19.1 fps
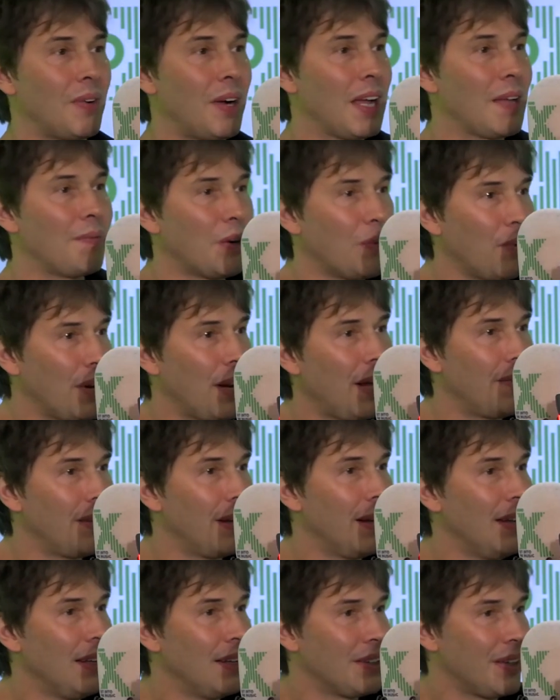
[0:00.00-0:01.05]
or I am a
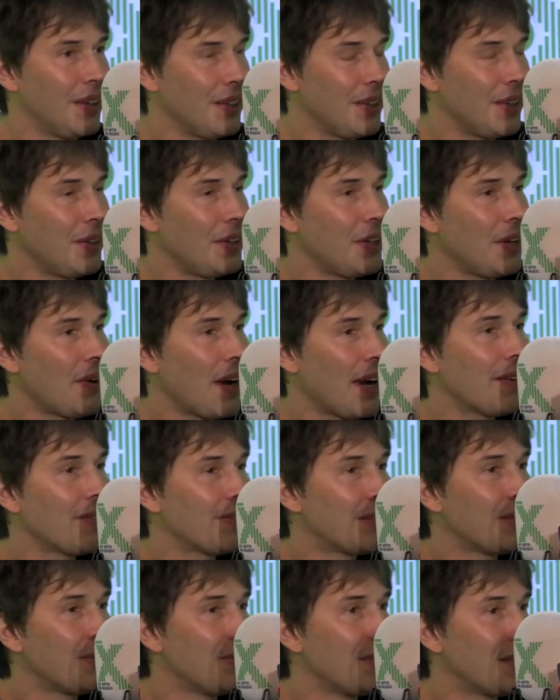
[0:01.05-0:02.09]
whatever. You
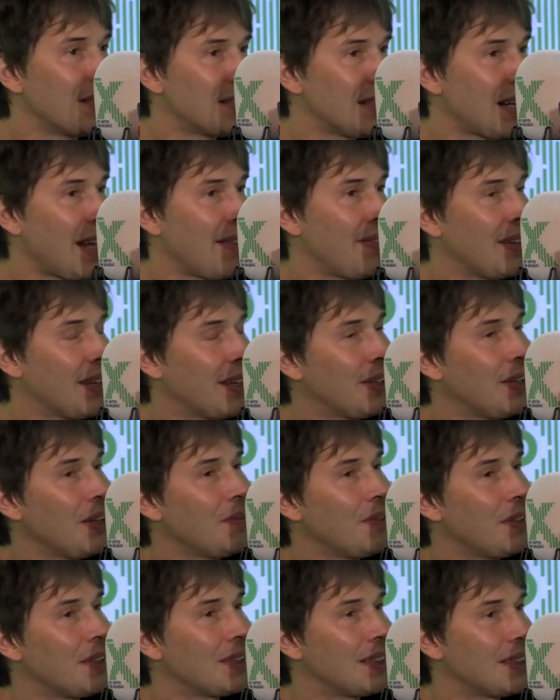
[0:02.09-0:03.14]
have to understand that
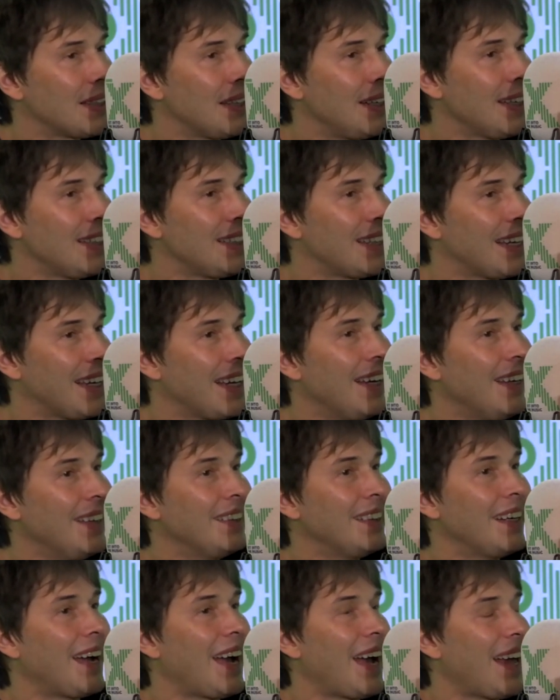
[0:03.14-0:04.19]
human society
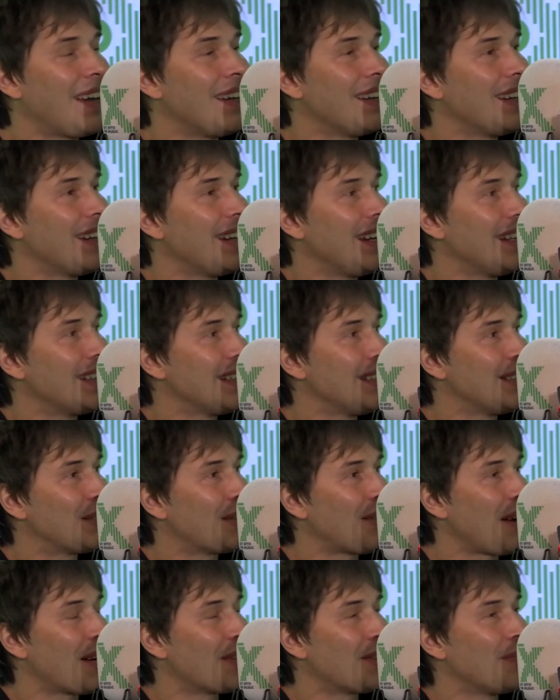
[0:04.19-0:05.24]
and its
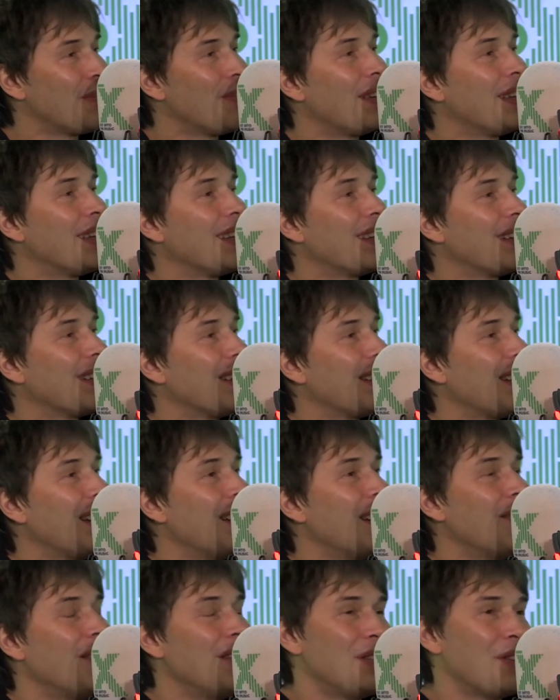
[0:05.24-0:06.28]
interaction with
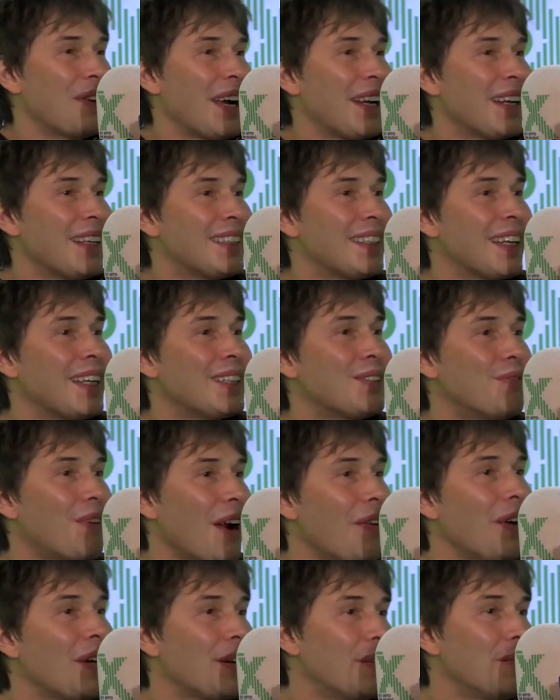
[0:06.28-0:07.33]
individuality is
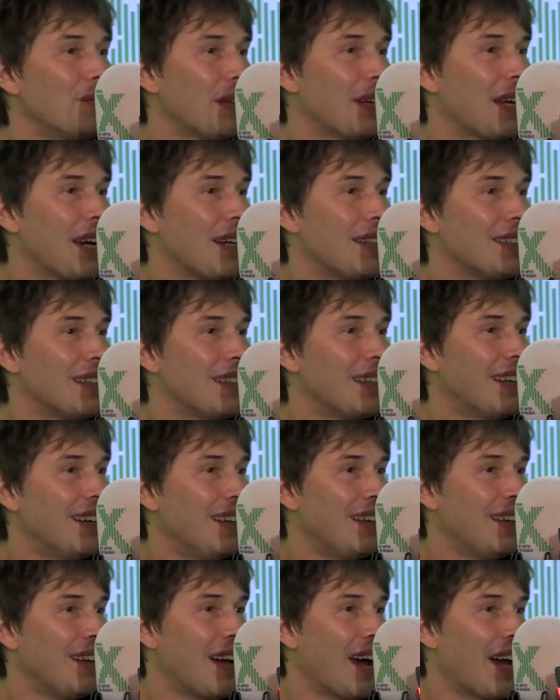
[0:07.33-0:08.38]
very complicated.
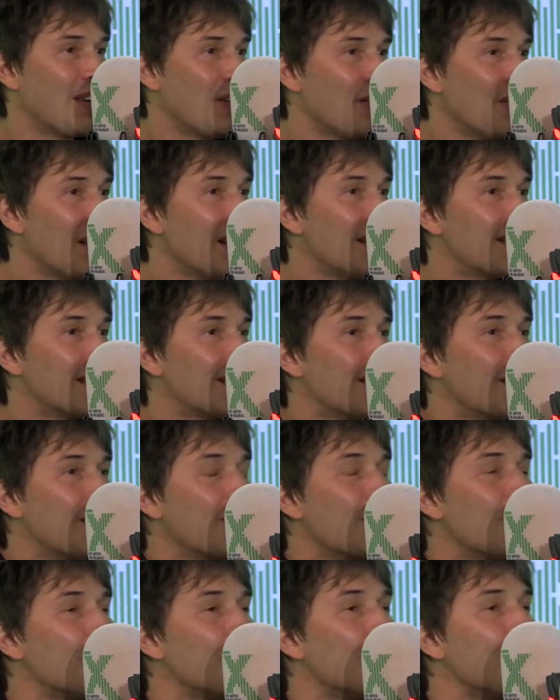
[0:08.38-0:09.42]
Yes. And you need
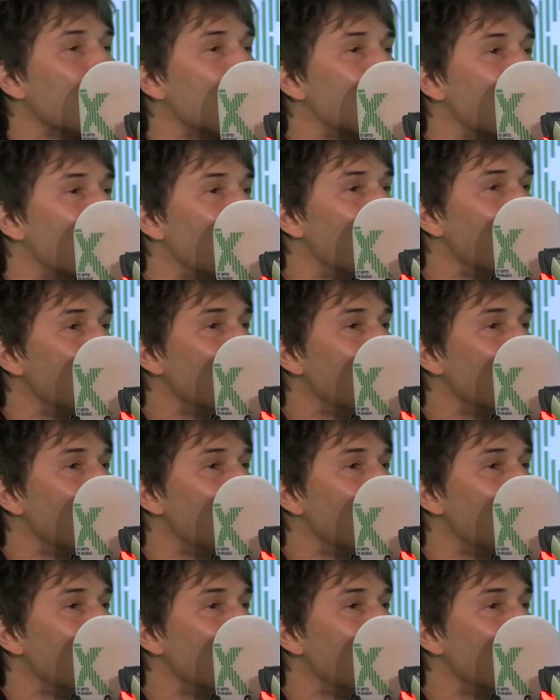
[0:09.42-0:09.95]
to